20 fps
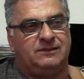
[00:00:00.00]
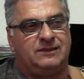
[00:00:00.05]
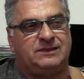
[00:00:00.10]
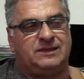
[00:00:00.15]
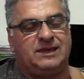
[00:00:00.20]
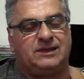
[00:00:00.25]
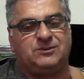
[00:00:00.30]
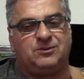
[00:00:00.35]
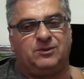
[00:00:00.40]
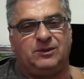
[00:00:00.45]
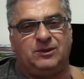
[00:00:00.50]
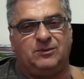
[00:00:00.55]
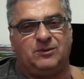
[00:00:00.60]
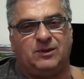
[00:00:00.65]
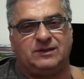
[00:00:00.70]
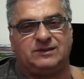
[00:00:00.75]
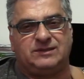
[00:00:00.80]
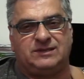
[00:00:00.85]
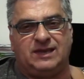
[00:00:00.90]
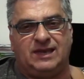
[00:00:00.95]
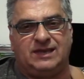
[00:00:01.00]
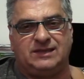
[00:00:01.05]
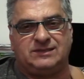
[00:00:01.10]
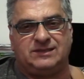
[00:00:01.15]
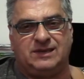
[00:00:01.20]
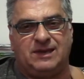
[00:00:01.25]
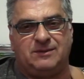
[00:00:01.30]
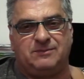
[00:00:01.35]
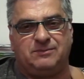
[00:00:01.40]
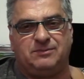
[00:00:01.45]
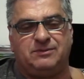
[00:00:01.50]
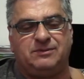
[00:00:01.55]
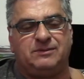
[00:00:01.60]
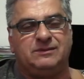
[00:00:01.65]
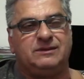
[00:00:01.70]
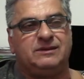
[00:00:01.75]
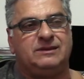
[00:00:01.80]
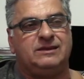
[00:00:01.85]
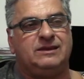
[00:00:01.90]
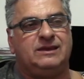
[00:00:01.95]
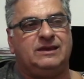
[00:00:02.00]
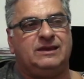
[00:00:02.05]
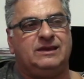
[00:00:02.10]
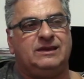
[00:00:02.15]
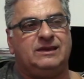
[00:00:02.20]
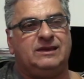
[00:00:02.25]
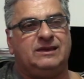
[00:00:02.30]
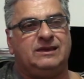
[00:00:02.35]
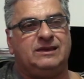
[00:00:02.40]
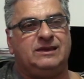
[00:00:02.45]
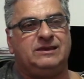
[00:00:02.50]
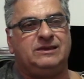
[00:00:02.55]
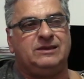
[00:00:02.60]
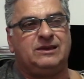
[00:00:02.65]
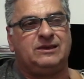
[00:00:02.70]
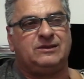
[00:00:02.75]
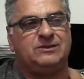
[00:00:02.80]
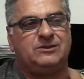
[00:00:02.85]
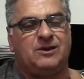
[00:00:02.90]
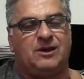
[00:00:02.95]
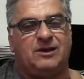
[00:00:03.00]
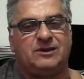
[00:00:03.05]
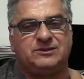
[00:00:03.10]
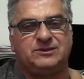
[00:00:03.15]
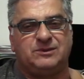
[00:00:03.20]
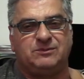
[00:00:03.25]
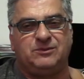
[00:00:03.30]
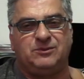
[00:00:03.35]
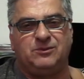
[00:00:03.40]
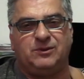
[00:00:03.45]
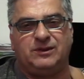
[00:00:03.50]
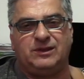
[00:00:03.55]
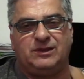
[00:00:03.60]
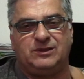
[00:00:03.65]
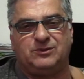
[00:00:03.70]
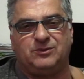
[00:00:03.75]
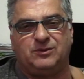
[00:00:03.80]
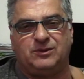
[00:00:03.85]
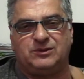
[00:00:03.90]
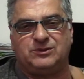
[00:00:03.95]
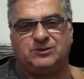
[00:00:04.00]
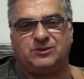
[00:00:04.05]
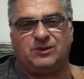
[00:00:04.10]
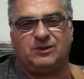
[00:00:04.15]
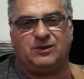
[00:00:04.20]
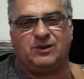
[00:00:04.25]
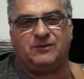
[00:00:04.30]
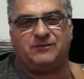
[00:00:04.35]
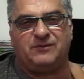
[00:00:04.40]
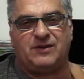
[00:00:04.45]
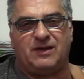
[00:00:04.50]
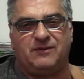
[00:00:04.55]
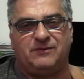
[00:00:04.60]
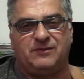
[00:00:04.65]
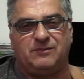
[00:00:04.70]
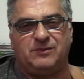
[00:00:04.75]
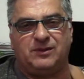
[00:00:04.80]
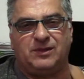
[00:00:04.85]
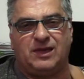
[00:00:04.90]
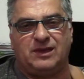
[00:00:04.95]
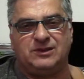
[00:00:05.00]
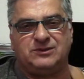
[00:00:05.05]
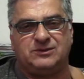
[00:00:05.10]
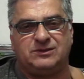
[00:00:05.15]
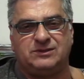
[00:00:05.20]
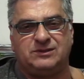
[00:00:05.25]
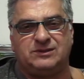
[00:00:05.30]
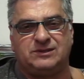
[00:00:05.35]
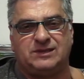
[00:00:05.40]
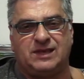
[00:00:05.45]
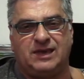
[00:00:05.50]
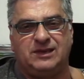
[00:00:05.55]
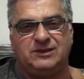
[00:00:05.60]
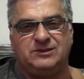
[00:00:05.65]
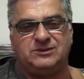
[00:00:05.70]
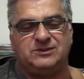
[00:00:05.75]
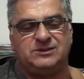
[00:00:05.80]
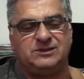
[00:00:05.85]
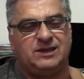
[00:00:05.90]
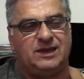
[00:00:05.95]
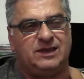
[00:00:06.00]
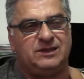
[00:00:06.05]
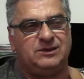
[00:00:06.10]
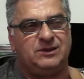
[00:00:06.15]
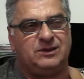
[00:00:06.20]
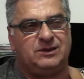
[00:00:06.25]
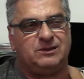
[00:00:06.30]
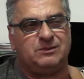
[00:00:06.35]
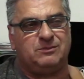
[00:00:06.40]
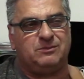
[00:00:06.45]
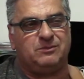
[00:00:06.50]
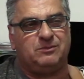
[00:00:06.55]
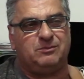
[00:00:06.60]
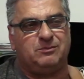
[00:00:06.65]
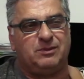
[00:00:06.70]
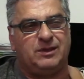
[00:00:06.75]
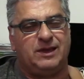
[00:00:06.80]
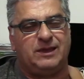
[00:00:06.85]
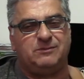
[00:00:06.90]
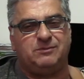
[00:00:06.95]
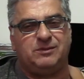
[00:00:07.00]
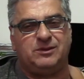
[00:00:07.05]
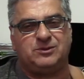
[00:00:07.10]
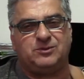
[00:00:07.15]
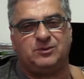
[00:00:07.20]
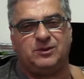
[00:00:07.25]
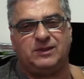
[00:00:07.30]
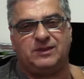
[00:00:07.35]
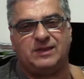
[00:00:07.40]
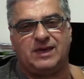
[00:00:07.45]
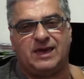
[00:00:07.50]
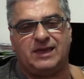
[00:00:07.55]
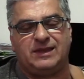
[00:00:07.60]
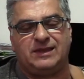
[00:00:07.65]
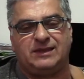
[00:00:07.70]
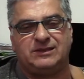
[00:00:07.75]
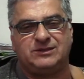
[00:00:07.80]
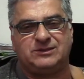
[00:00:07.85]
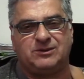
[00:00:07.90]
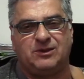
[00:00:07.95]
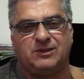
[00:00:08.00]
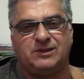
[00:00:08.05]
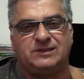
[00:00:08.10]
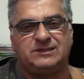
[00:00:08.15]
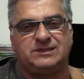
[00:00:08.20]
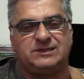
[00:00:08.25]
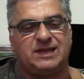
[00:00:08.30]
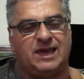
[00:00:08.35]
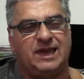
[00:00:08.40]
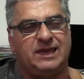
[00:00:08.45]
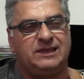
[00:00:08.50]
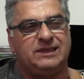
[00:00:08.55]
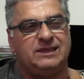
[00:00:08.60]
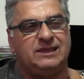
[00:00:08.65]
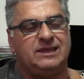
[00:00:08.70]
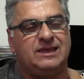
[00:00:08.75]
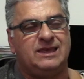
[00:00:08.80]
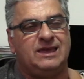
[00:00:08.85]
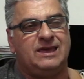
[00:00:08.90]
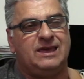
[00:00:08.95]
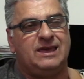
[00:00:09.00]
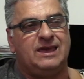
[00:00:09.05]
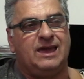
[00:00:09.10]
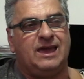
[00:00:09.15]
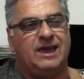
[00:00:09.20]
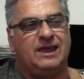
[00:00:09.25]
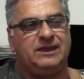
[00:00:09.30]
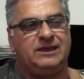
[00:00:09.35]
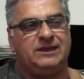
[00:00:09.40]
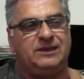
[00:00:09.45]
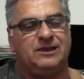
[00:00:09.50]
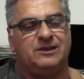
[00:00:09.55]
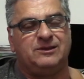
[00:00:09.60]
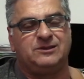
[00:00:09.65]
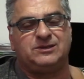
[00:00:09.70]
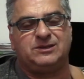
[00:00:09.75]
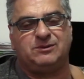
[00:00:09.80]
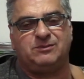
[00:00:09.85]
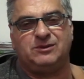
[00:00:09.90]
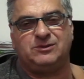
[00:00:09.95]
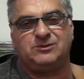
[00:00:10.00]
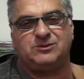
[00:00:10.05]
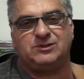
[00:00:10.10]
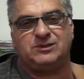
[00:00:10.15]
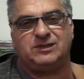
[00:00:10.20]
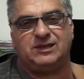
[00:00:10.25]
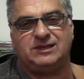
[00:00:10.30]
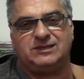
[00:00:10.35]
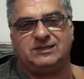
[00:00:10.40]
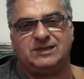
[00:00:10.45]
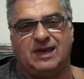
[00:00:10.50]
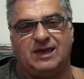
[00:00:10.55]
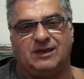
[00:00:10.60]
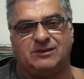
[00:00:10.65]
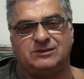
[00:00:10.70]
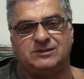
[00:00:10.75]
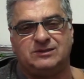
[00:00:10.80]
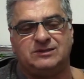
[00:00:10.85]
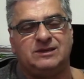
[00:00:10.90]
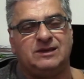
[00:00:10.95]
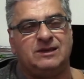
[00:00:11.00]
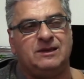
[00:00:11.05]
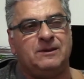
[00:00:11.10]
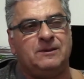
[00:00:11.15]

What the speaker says: Tech 21 Sans amp, you can dial some grid into it. It's sort of got a valve emulation stage, and you can blend between that and solid state, and it yields some interesting sounds.